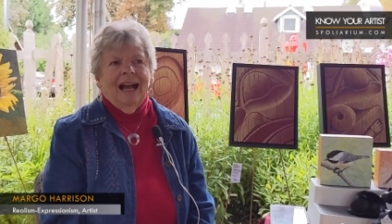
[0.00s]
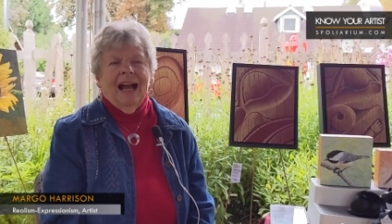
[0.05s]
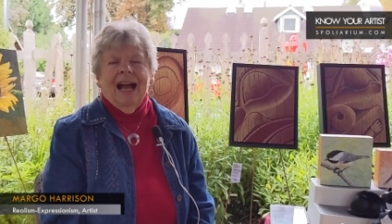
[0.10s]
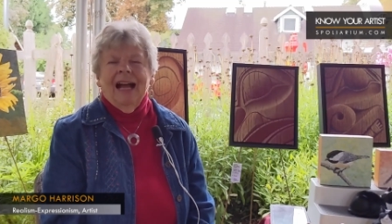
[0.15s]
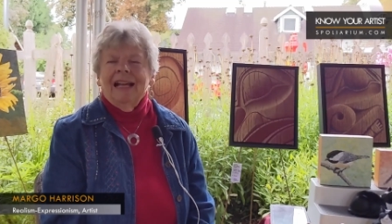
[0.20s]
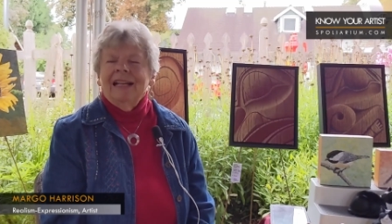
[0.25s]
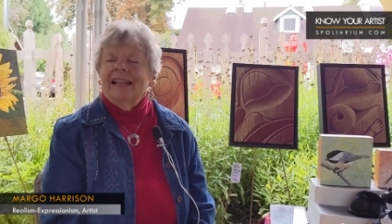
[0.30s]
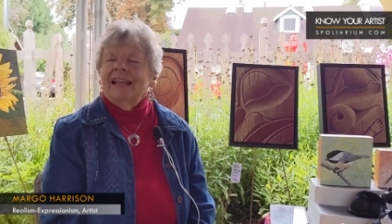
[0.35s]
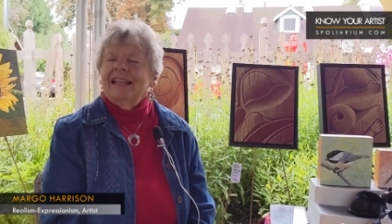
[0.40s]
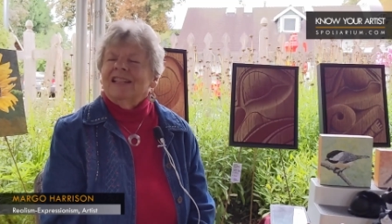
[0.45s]

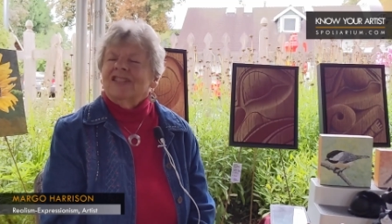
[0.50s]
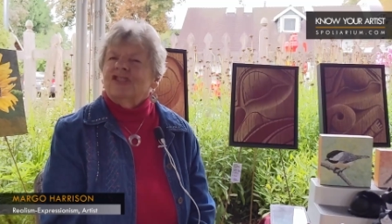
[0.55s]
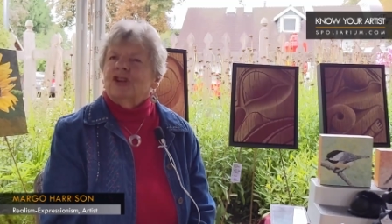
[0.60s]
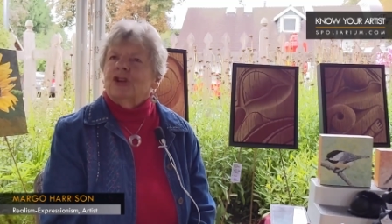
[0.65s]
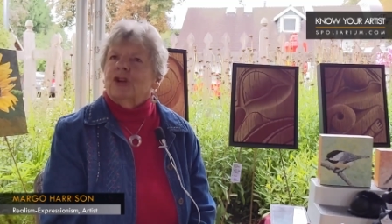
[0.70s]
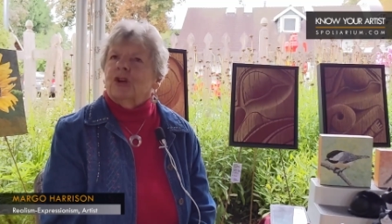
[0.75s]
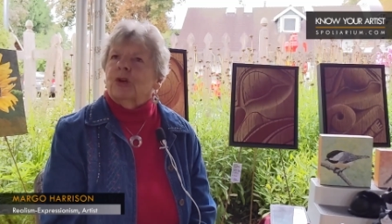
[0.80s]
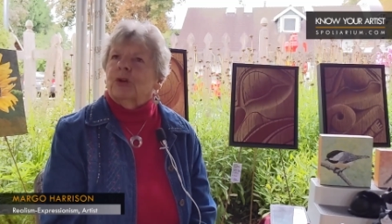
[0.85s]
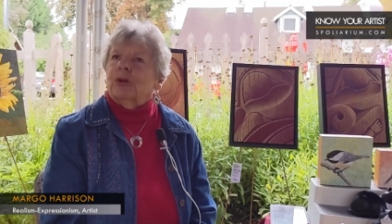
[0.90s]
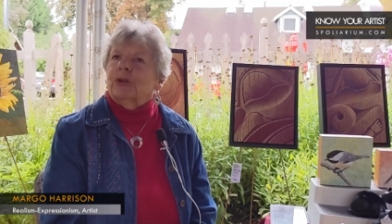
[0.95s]
I like
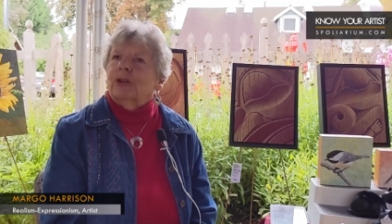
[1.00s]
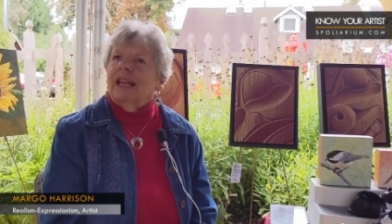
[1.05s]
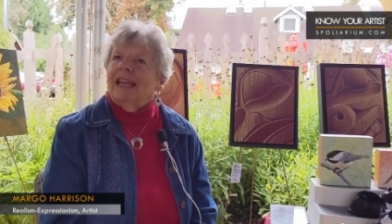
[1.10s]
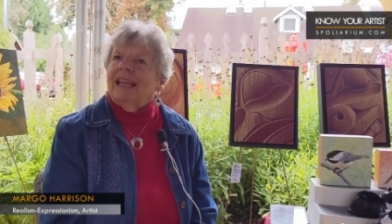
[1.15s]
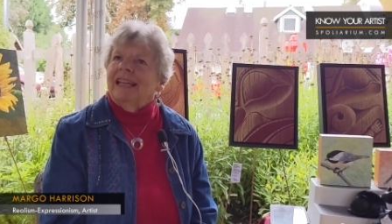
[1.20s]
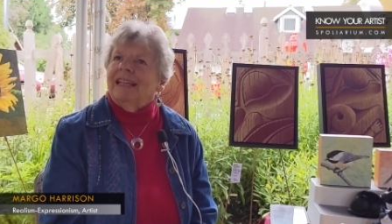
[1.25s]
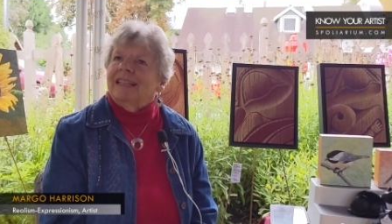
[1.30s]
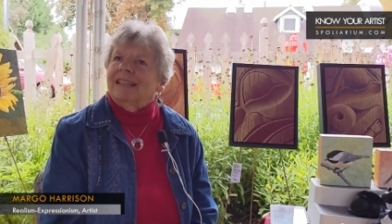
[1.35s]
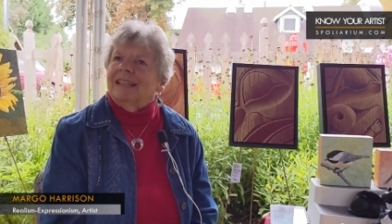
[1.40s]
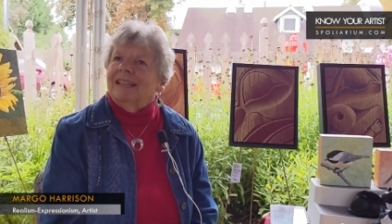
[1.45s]
to
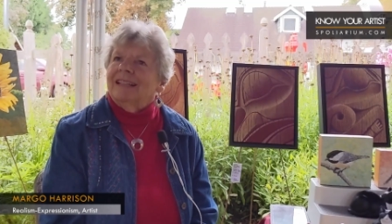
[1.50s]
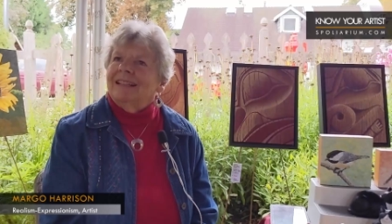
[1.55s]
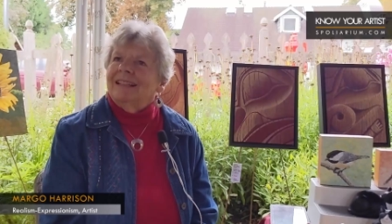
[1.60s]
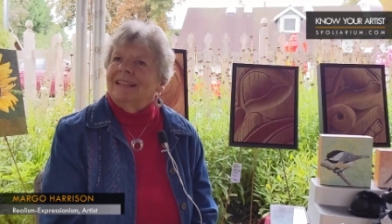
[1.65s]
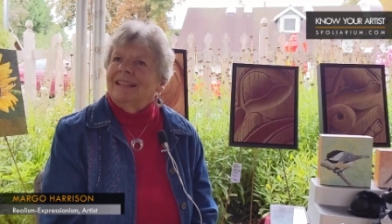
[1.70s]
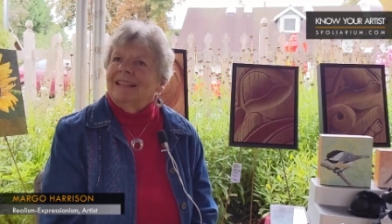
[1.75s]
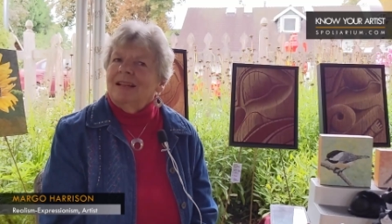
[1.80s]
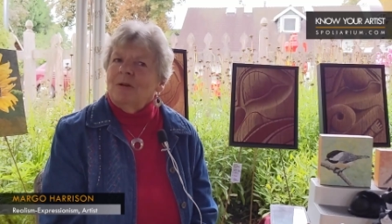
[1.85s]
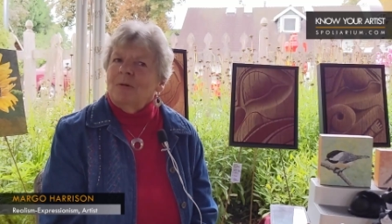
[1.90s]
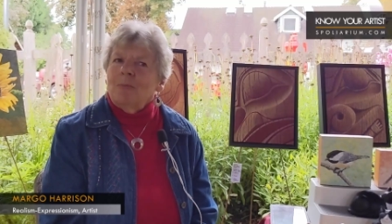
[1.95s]
create,
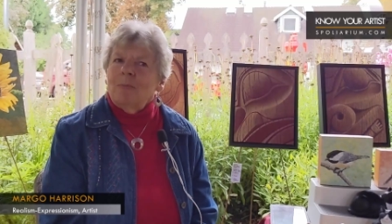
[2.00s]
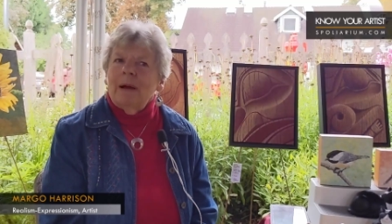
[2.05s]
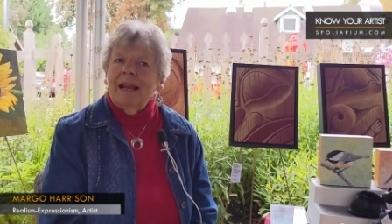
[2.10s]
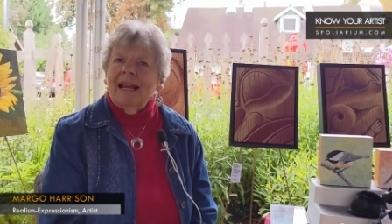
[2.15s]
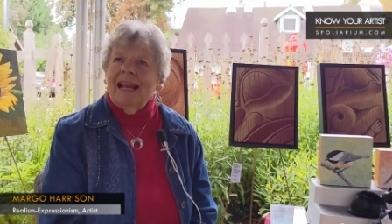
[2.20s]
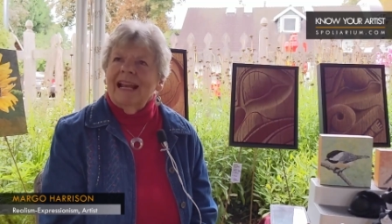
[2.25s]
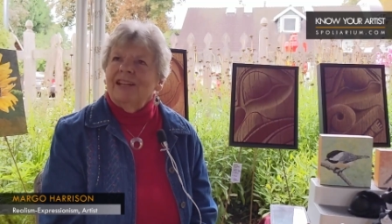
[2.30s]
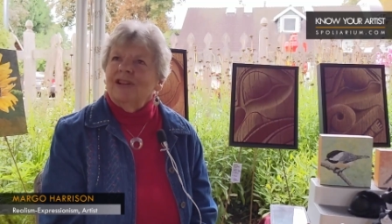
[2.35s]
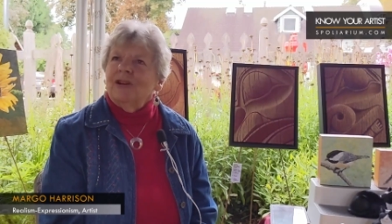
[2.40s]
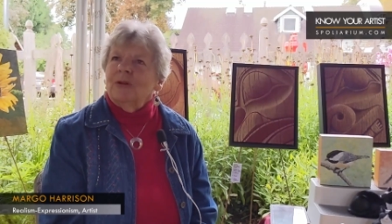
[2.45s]

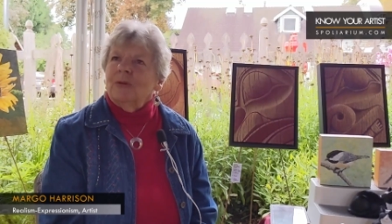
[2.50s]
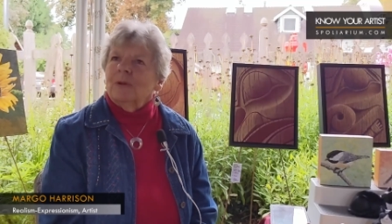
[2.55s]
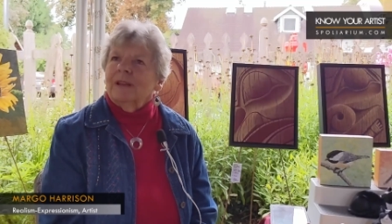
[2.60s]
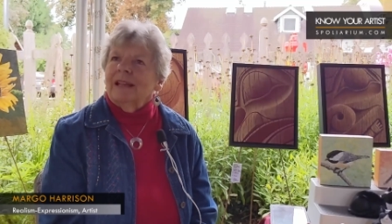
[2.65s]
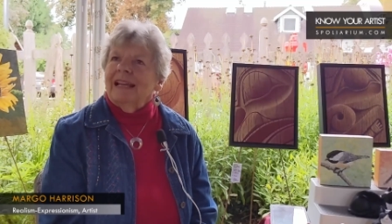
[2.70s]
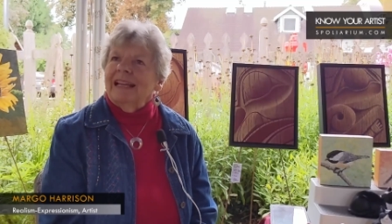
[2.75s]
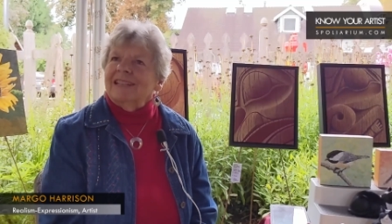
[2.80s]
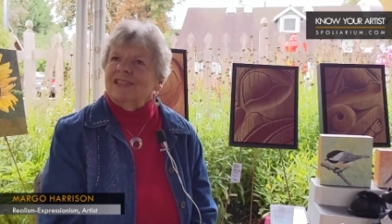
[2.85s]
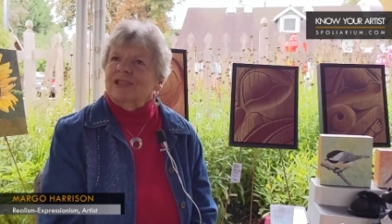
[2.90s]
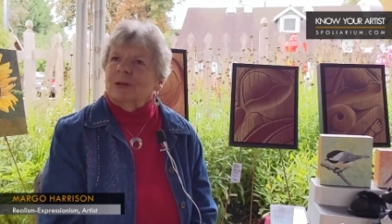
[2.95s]
but I don't
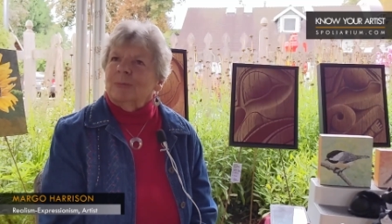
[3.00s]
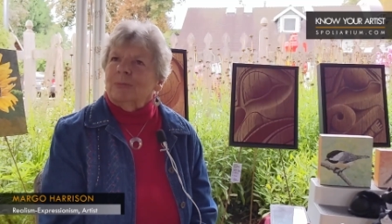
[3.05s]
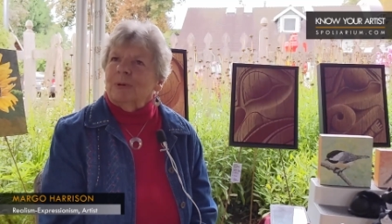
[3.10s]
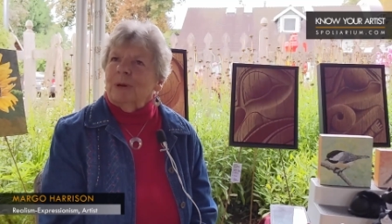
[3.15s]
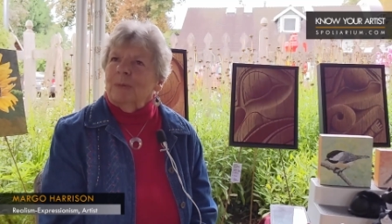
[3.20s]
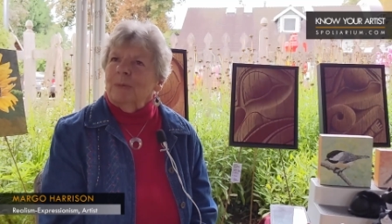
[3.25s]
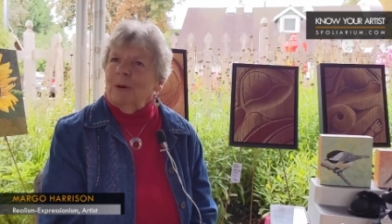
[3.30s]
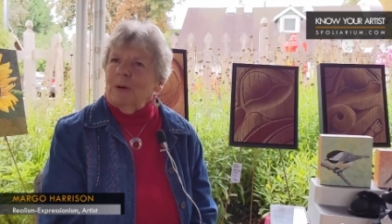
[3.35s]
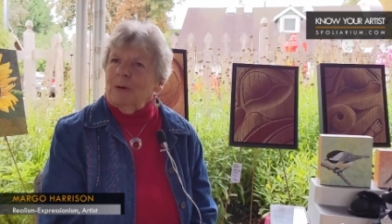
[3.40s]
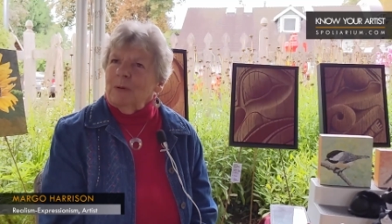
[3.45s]
like to
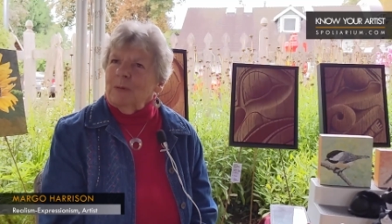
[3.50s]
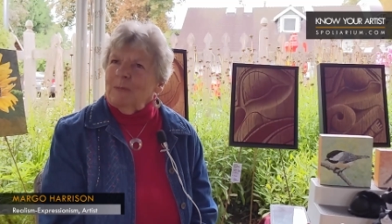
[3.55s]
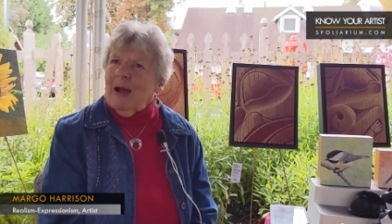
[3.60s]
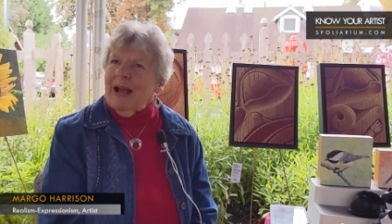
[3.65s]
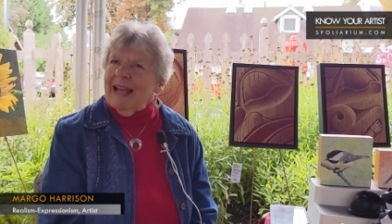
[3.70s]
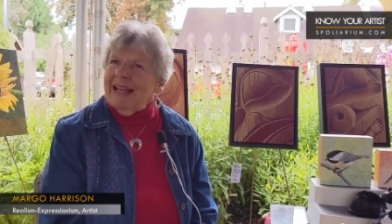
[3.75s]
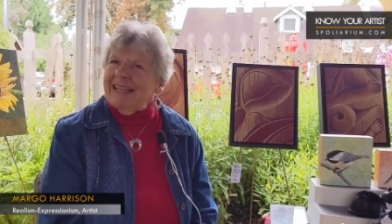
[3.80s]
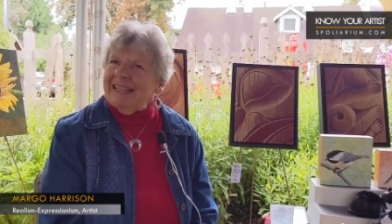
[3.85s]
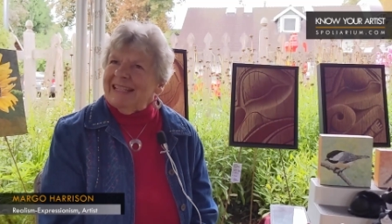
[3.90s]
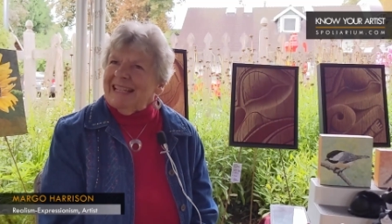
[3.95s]
promote
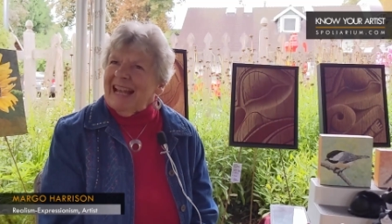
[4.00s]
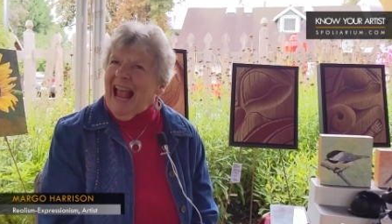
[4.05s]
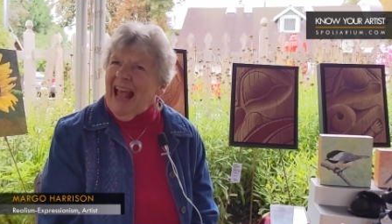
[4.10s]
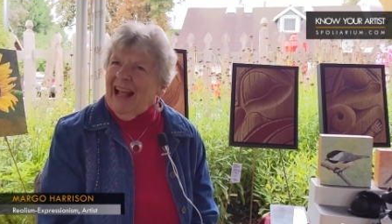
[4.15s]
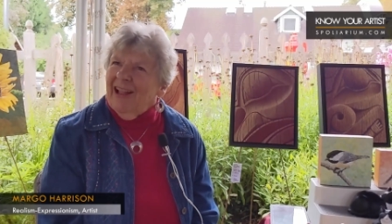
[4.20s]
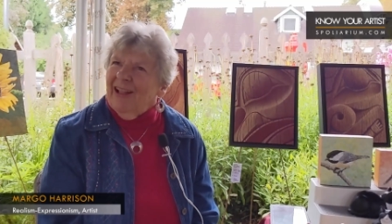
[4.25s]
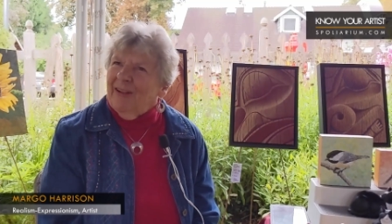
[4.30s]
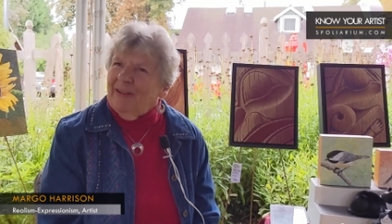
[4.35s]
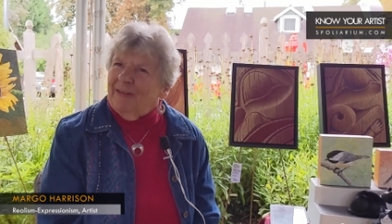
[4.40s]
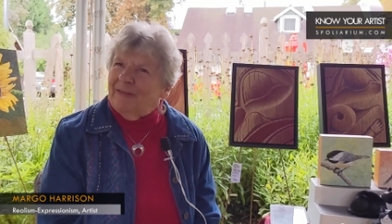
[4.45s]

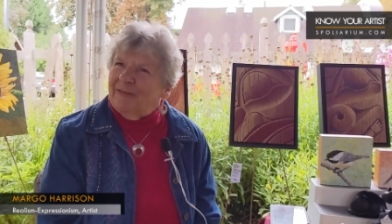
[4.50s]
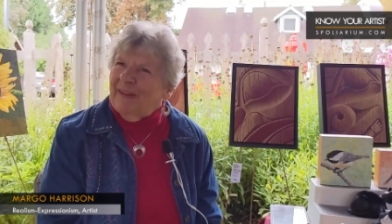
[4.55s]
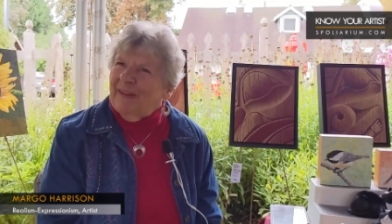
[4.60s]
myself.